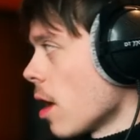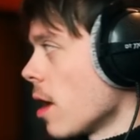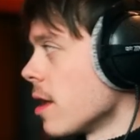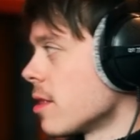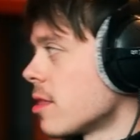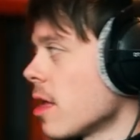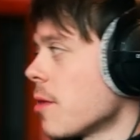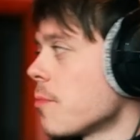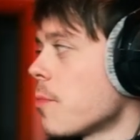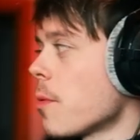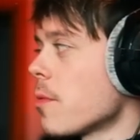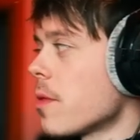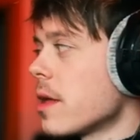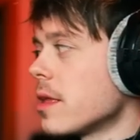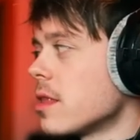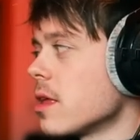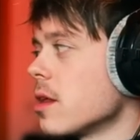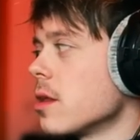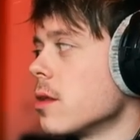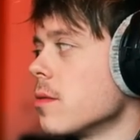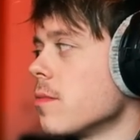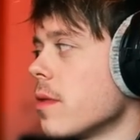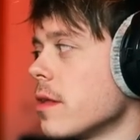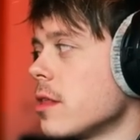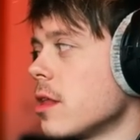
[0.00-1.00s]
out? They did, but they
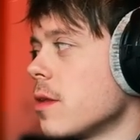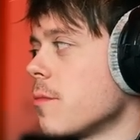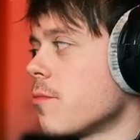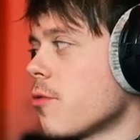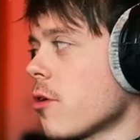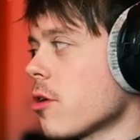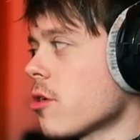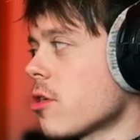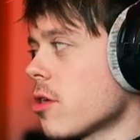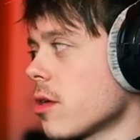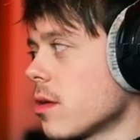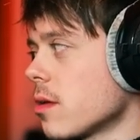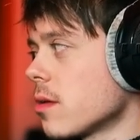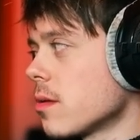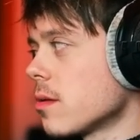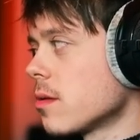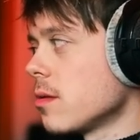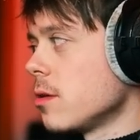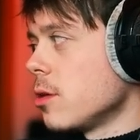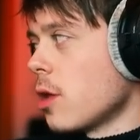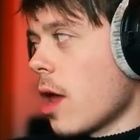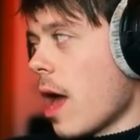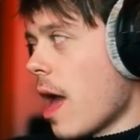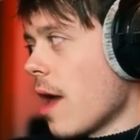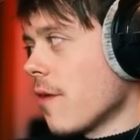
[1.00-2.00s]
didn't press it.
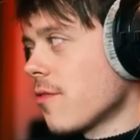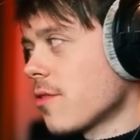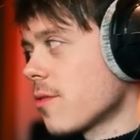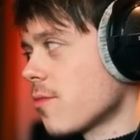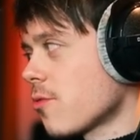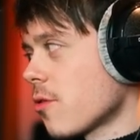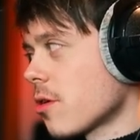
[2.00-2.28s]
You don't have to